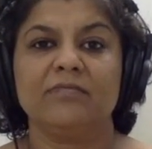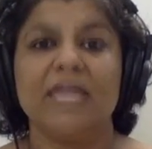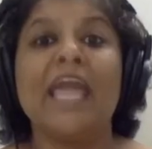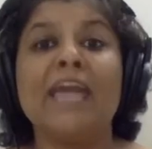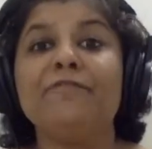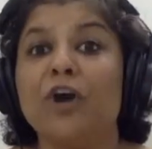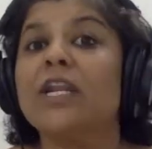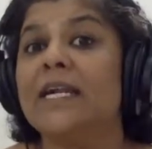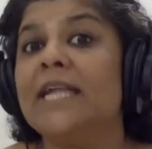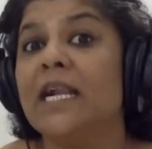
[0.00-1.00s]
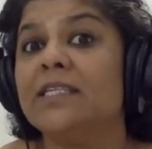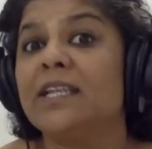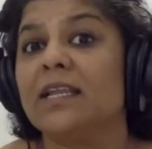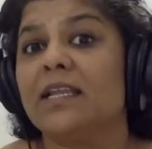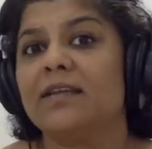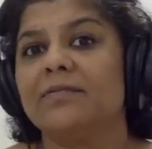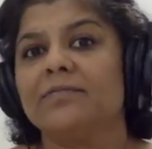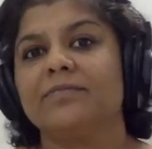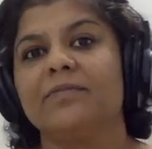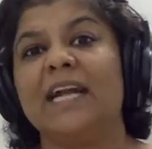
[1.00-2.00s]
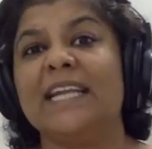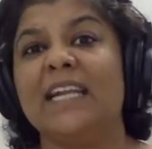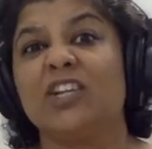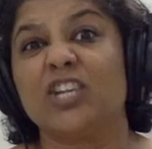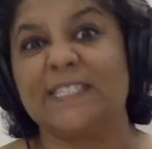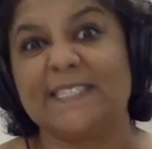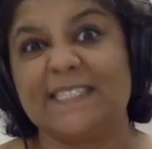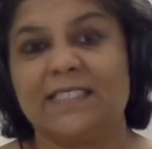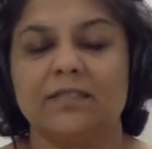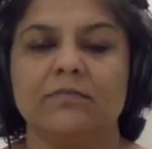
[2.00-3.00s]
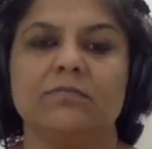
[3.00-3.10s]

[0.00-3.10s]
A for adultery, adulteress.